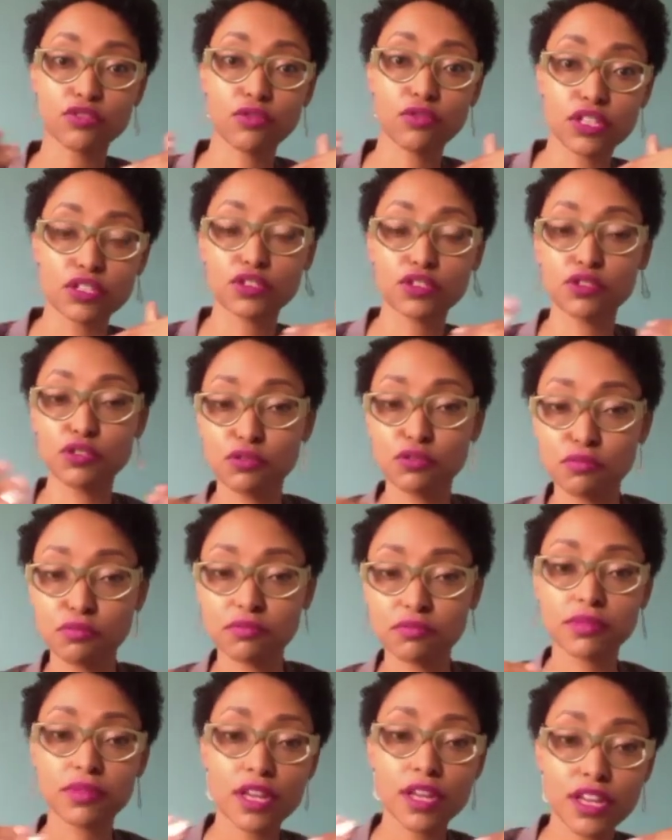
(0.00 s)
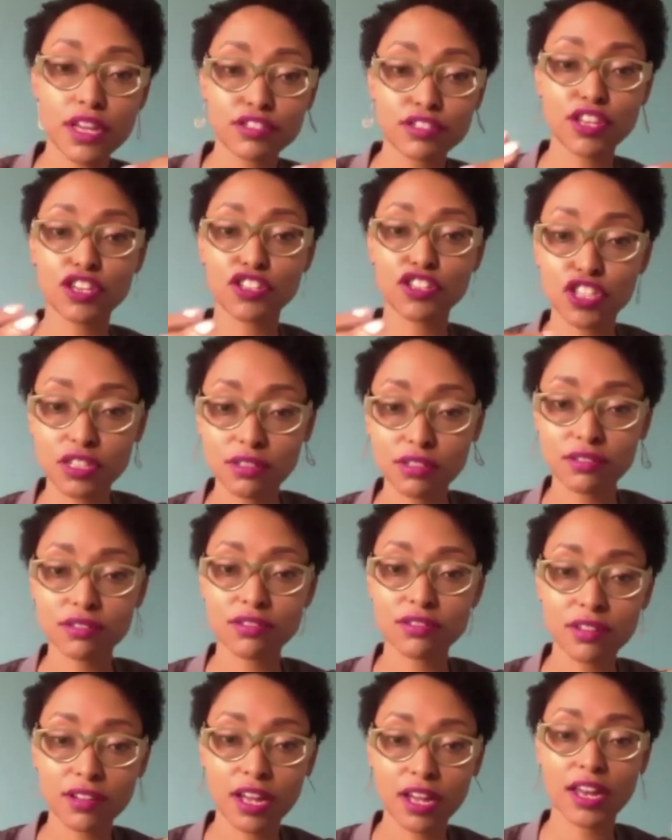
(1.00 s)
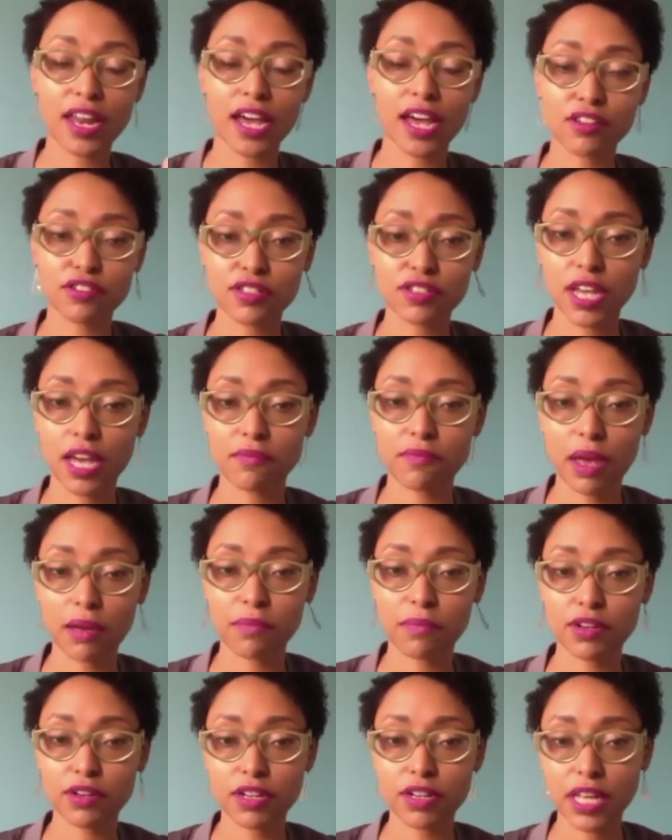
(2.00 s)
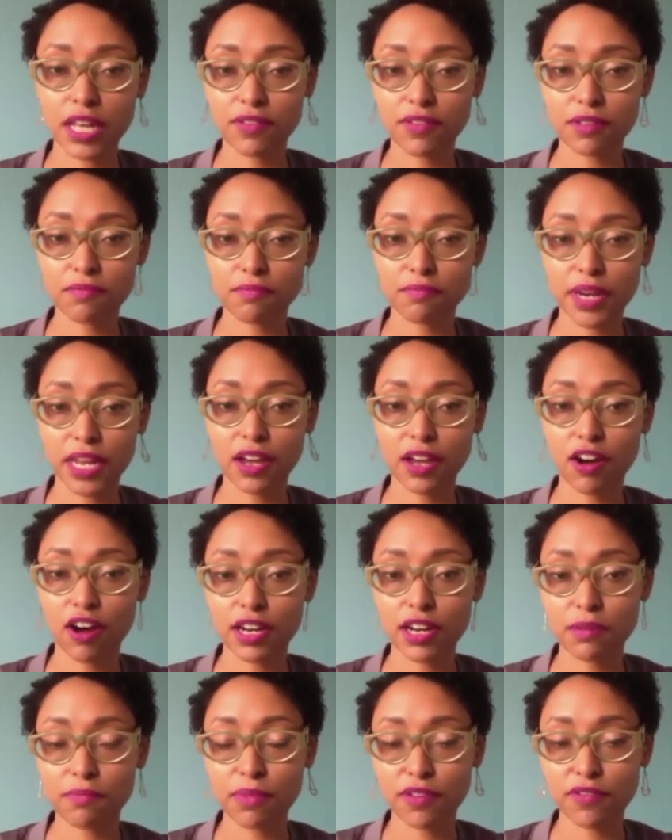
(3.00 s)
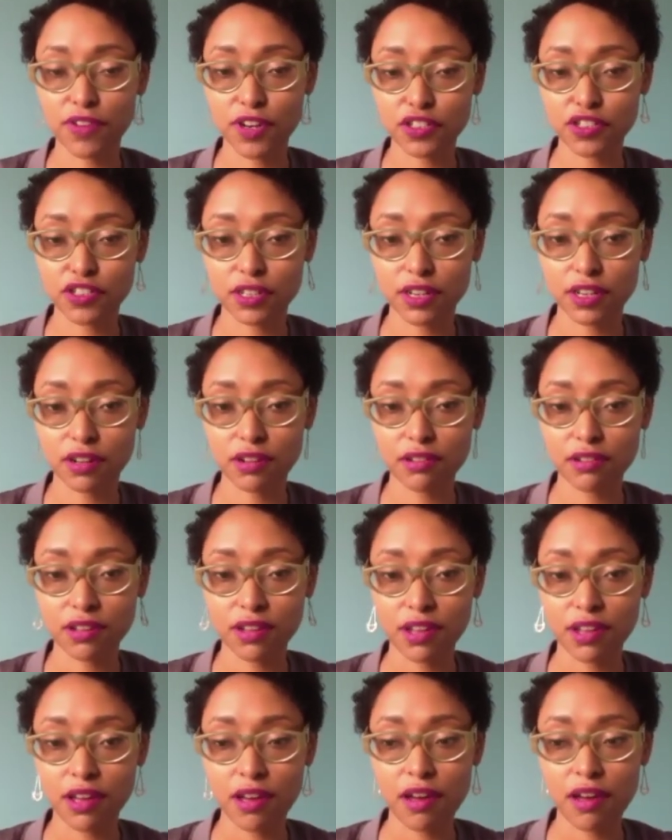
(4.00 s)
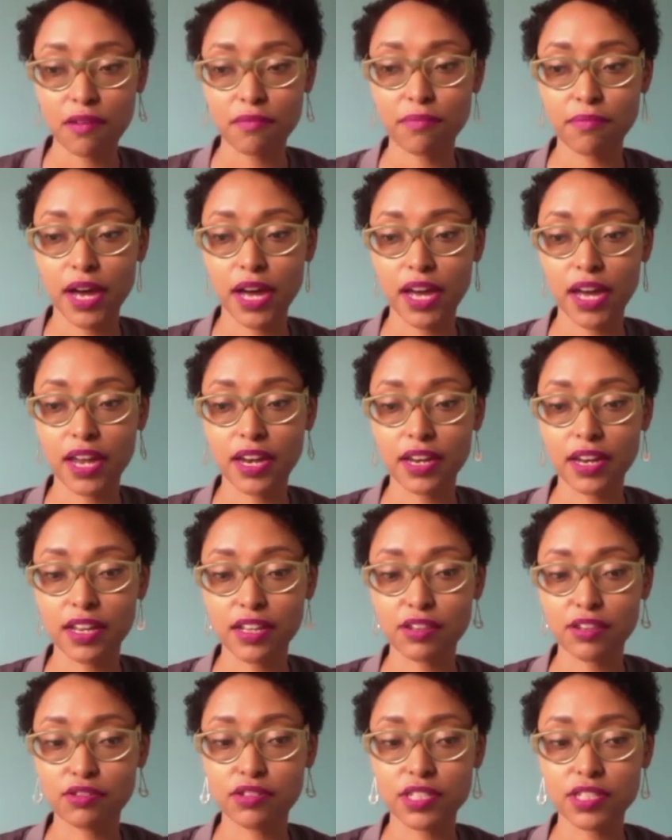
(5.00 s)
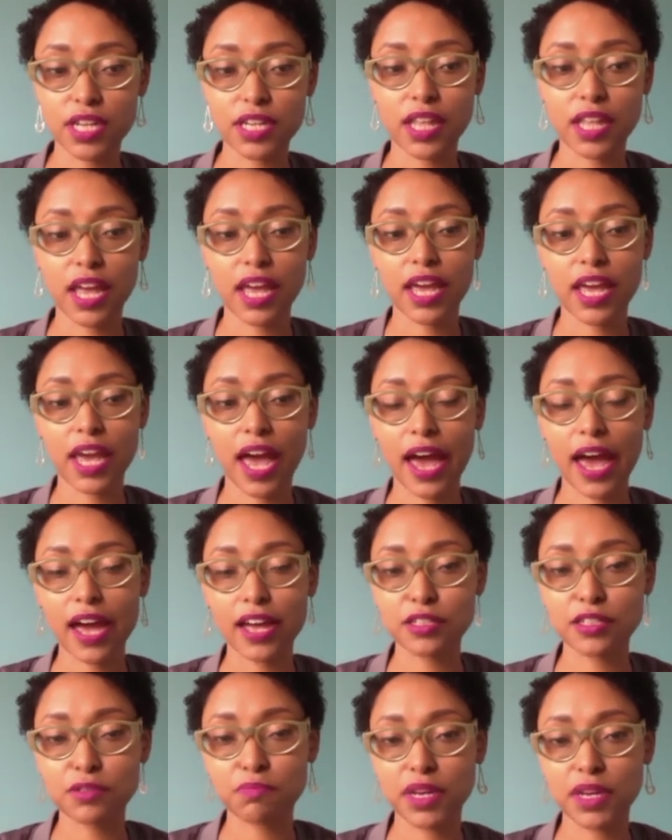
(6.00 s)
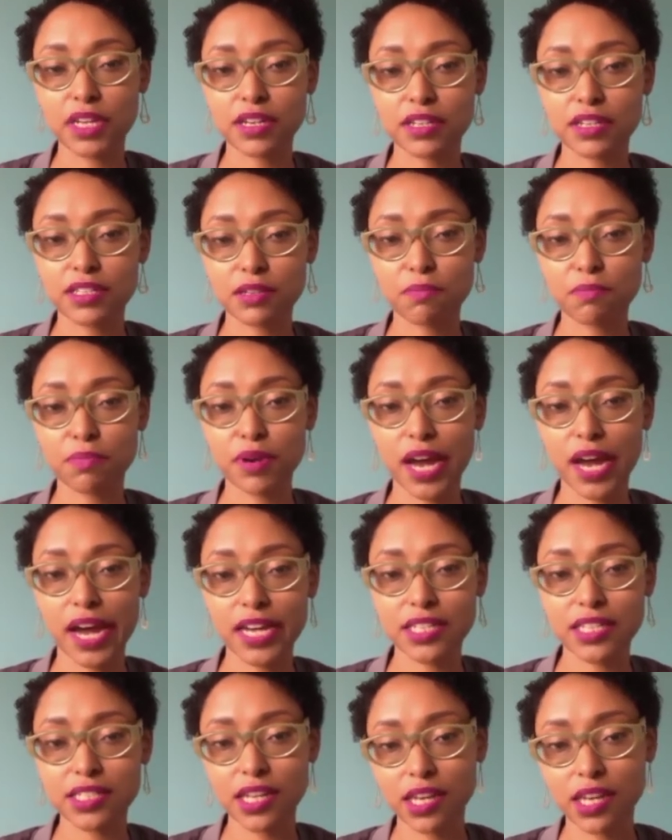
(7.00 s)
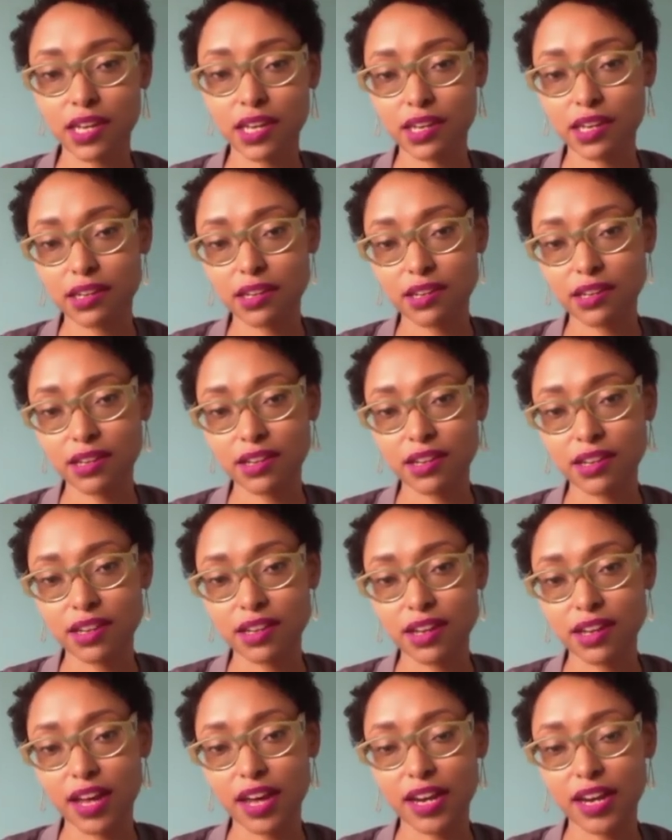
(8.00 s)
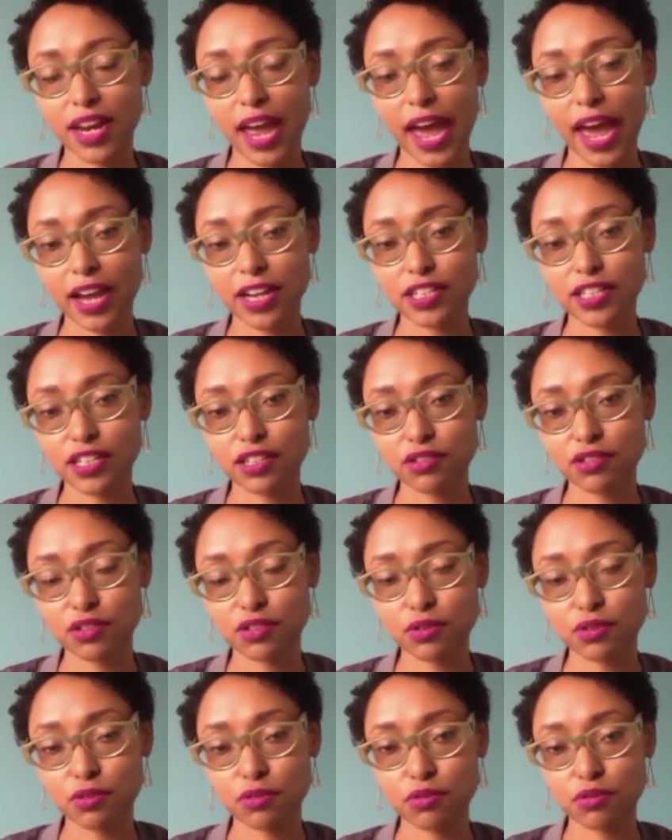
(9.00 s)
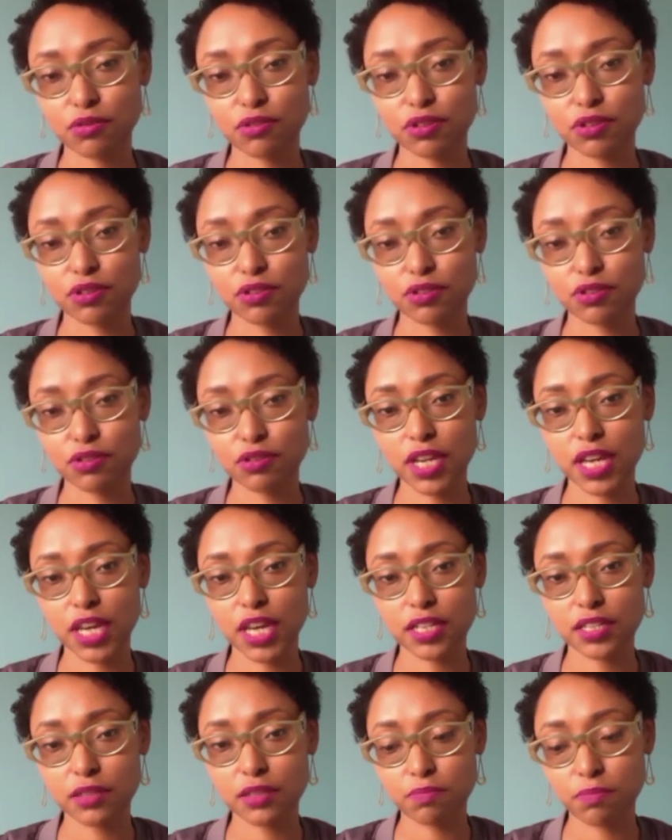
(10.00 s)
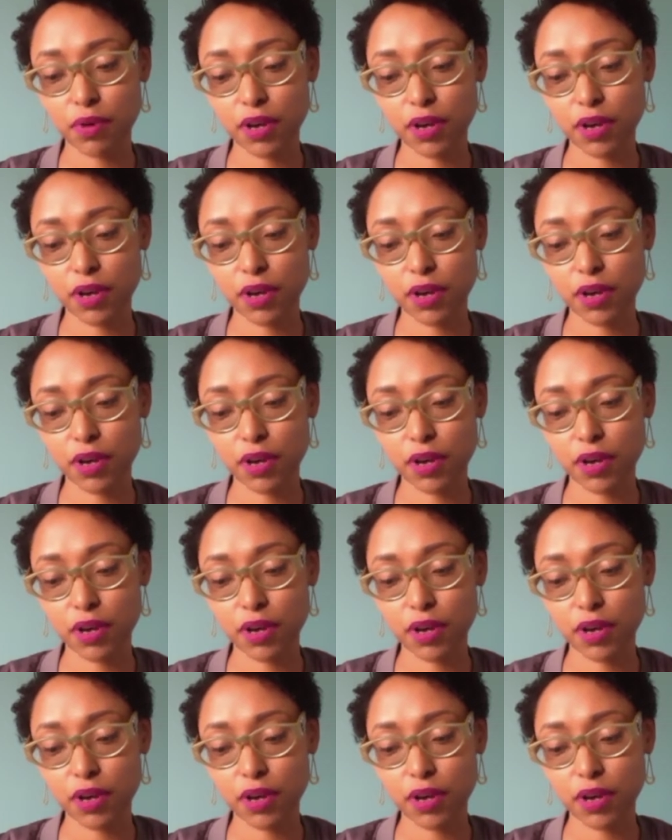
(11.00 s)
a Zoom session, and like you say, maybe not even bring on a professional. But you said there has been a surprising reaction to kids